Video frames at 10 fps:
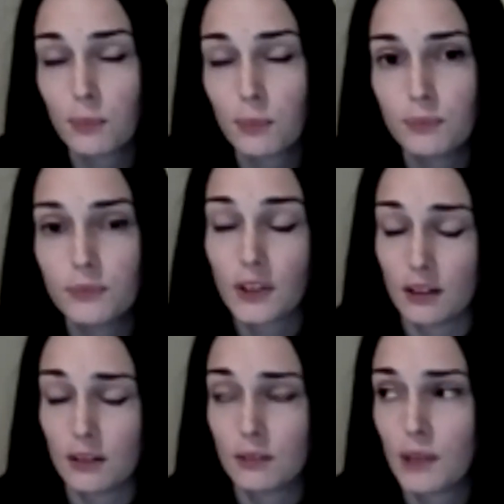a
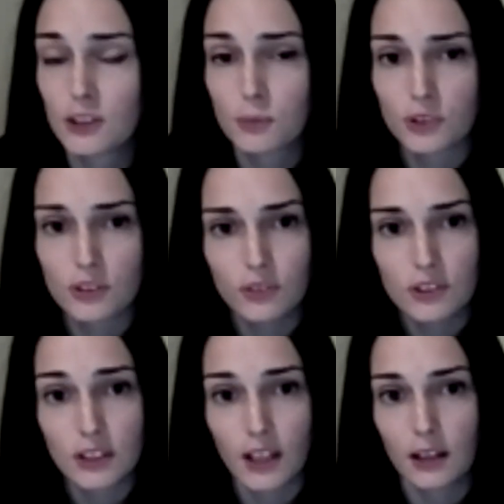much more
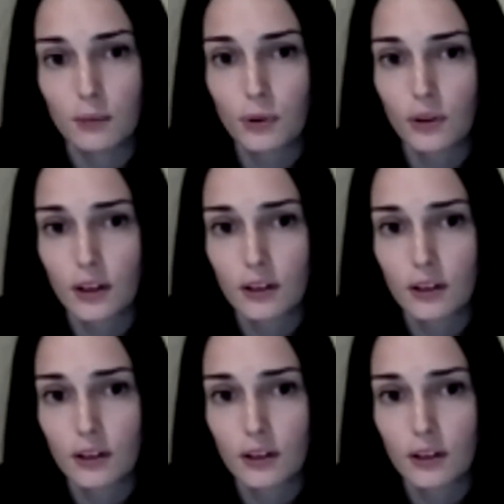sophisticated product for our